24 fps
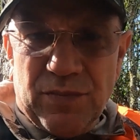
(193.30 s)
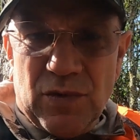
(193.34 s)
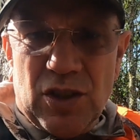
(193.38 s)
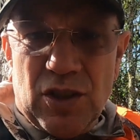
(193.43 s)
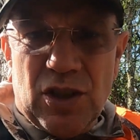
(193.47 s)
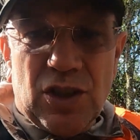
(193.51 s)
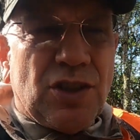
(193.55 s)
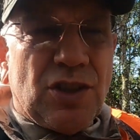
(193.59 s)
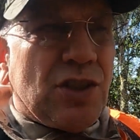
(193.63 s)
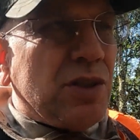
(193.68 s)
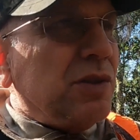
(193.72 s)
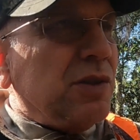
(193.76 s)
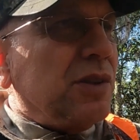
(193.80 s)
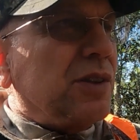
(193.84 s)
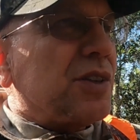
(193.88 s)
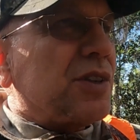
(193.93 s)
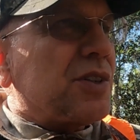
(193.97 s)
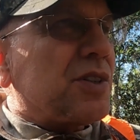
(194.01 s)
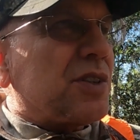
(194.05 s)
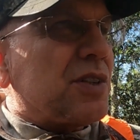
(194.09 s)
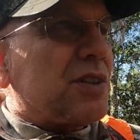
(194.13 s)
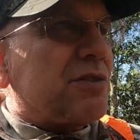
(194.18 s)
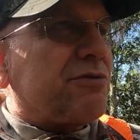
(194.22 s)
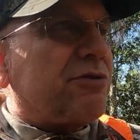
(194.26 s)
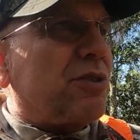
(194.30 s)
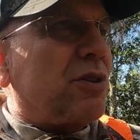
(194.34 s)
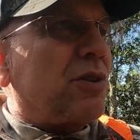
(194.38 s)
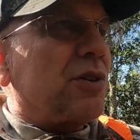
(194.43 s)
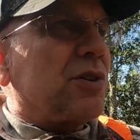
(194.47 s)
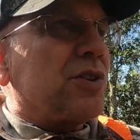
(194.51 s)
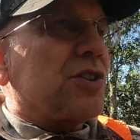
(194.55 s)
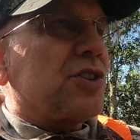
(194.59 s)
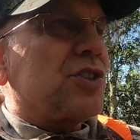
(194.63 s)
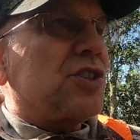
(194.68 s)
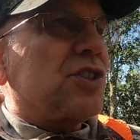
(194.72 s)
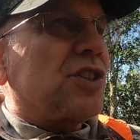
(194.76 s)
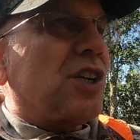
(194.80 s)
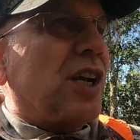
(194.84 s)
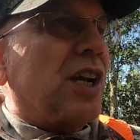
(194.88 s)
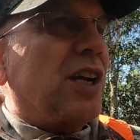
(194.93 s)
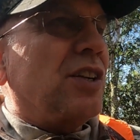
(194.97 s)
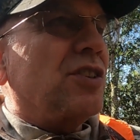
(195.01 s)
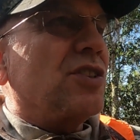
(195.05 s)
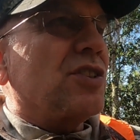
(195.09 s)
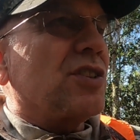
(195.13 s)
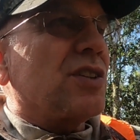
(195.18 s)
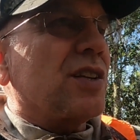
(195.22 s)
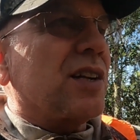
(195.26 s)
to-do list as far as
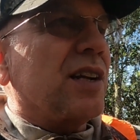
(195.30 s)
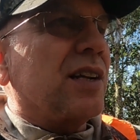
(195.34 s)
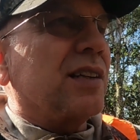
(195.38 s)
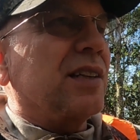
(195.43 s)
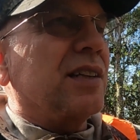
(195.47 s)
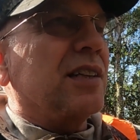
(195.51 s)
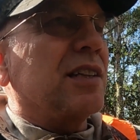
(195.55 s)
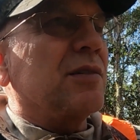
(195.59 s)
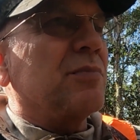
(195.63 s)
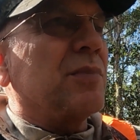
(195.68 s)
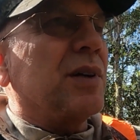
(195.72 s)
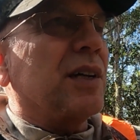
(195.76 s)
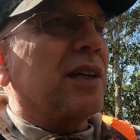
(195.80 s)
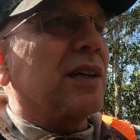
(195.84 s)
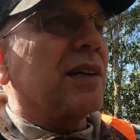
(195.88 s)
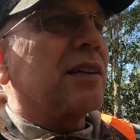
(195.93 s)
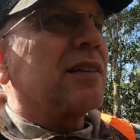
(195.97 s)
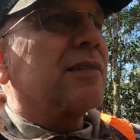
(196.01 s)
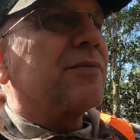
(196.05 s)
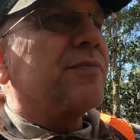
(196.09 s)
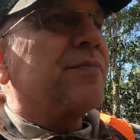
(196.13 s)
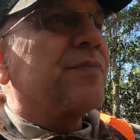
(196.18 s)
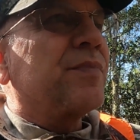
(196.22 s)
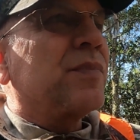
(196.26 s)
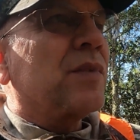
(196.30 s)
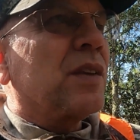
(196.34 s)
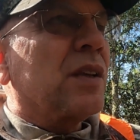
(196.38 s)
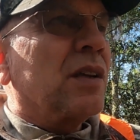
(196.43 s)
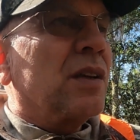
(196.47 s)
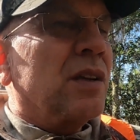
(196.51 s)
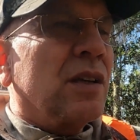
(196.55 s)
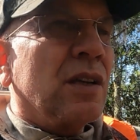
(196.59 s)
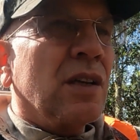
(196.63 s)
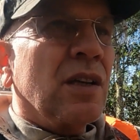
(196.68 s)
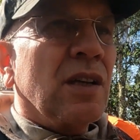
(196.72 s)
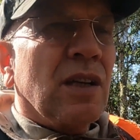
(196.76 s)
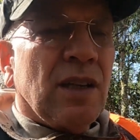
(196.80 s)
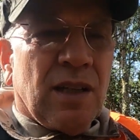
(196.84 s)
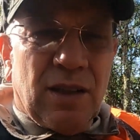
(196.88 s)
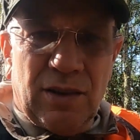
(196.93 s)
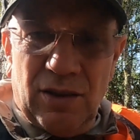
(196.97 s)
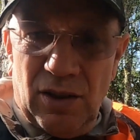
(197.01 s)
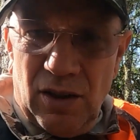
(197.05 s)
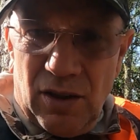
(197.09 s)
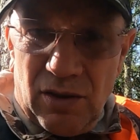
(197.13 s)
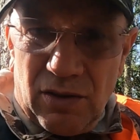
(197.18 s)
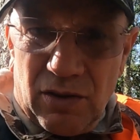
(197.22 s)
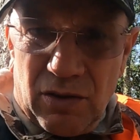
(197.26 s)
changes that I need to make.
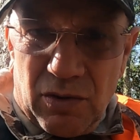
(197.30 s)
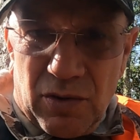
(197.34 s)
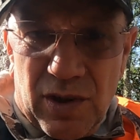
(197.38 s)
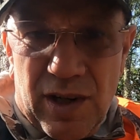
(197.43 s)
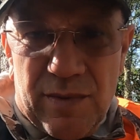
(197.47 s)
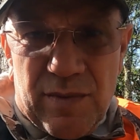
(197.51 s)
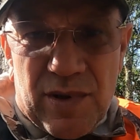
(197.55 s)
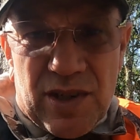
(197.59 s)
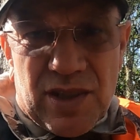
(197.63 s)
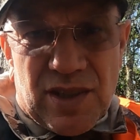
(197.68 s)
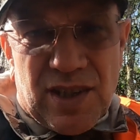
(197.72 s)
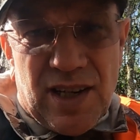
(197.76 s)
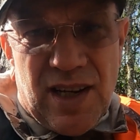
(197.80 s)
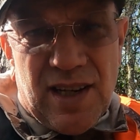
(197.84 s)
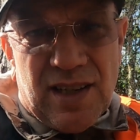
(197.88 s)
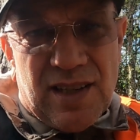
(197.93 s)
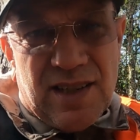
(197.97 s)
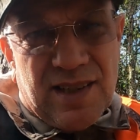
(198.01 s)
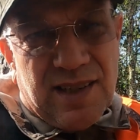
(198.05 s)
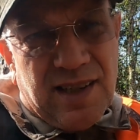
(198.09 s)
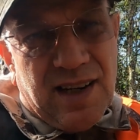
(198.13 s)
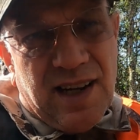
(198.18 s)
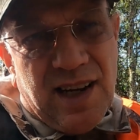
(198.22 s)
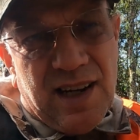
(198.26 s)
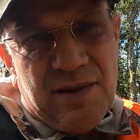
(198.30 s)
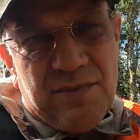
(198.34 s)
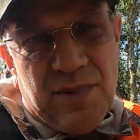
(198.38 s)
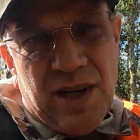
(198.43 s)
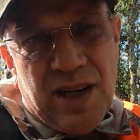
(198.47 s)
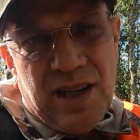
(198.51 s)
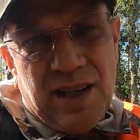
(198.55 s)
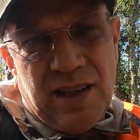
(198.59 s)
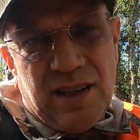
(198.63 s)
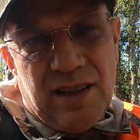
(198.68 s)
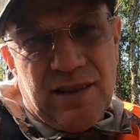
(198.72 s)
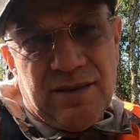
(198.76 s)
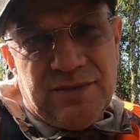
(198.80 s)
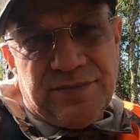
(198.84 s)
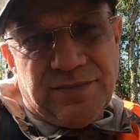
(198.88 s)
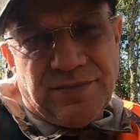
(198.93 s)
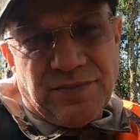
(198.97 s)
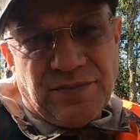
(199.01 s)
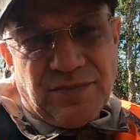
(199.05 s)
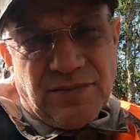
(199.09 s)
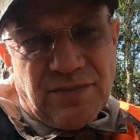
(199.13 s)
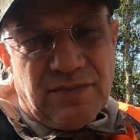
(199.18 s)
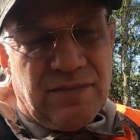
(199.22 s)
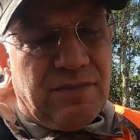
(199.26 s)
There are 3 mistakes that I make
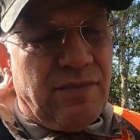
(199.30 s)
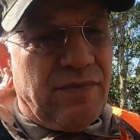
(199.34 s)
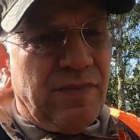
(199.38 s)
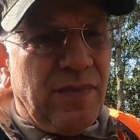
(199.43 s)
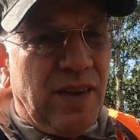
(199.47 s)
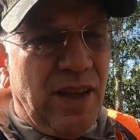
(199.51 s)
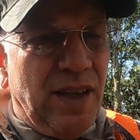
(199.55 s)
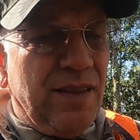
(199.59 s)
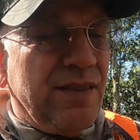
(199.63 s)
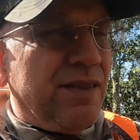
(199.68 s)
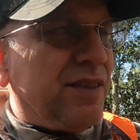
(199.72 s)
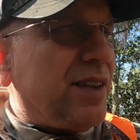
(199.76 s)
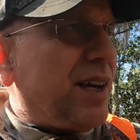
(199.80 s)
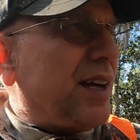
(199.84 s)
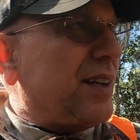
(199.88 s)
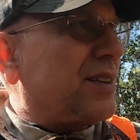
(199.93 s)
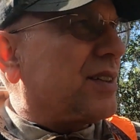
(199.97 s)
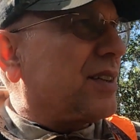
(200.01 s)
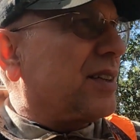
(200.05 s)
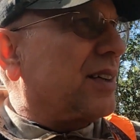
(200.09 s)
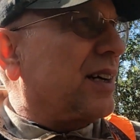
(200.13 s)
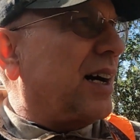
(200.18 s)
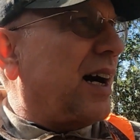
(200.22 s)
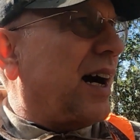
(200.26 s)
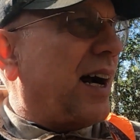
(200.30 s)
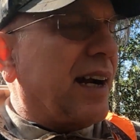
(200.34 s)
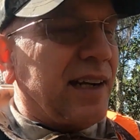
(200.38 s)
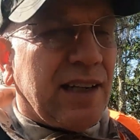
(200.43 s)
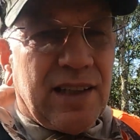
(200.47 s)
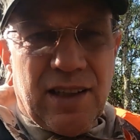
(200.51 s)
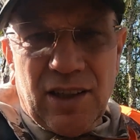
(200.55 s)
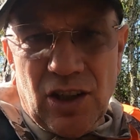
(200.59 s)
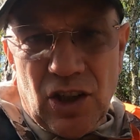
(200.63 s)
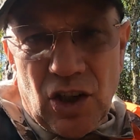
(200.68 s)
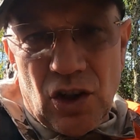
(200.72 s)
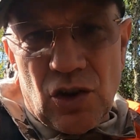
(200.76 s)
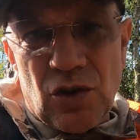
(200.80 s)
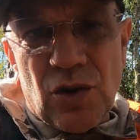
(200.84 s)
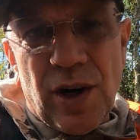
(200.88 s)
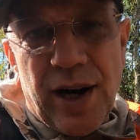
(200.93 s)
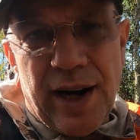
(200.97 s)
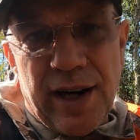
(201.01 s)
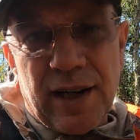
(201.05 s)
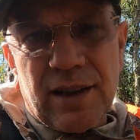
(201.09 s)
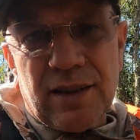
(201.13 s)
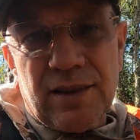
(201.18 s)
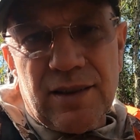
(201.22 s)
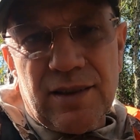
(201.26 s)
that I can
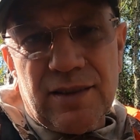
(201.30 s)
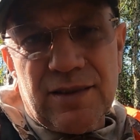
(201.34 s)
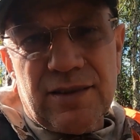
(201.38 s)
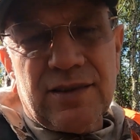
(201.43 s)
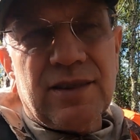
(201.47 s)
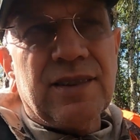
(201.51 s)
correct.